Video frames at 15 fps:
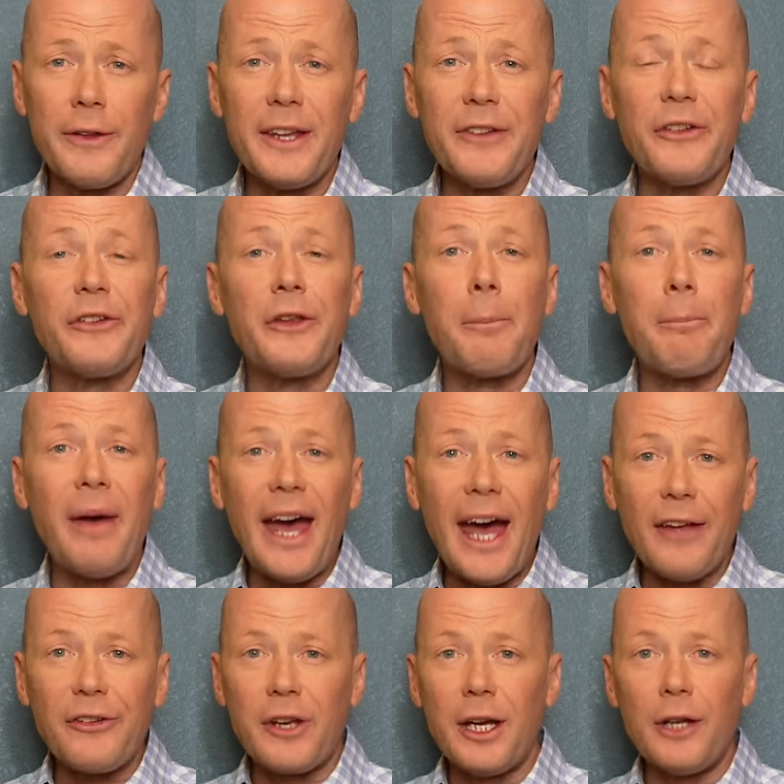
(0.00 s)
This is the
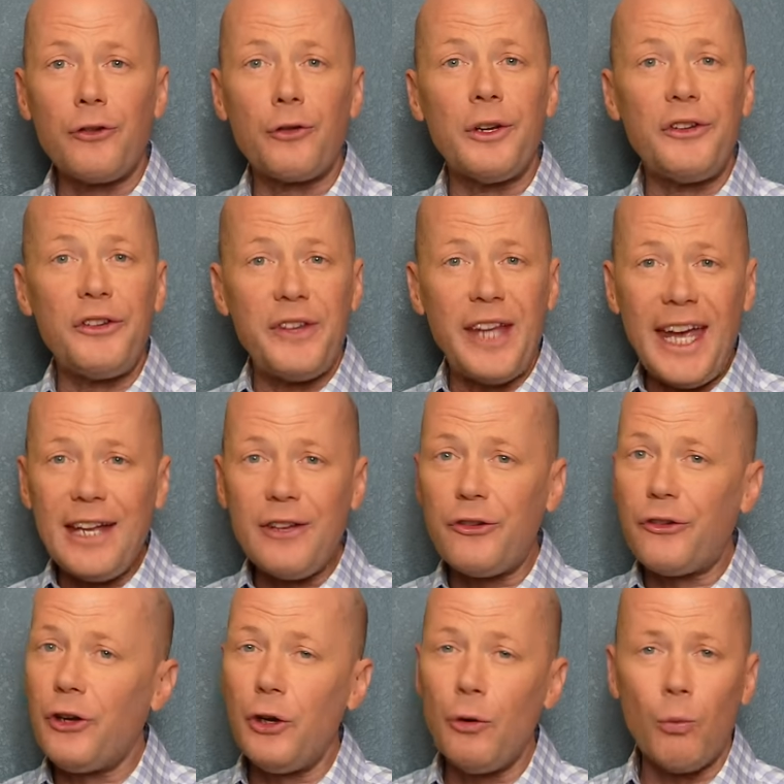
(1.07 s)
Bass Country Stage
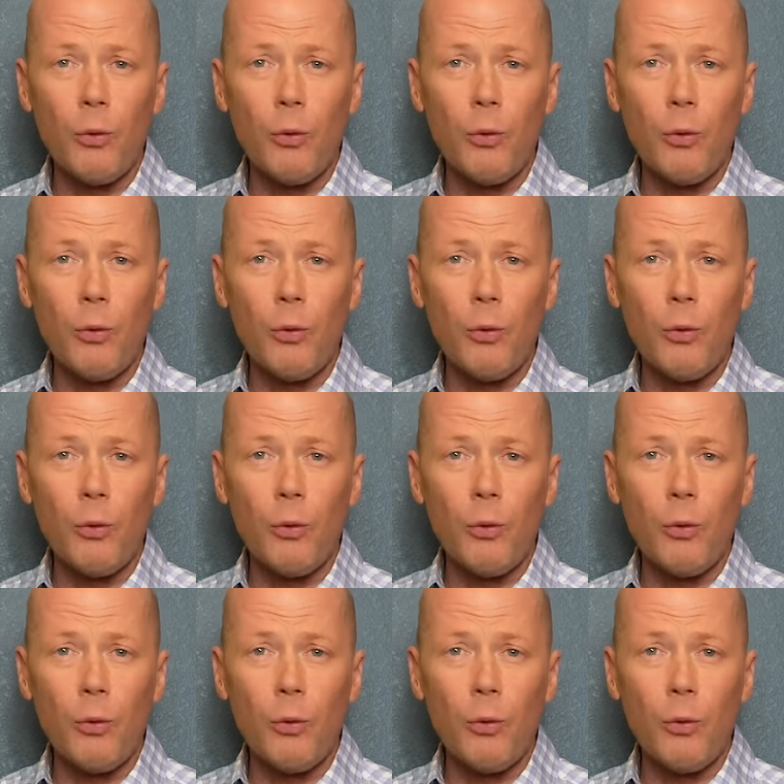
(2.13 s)
2,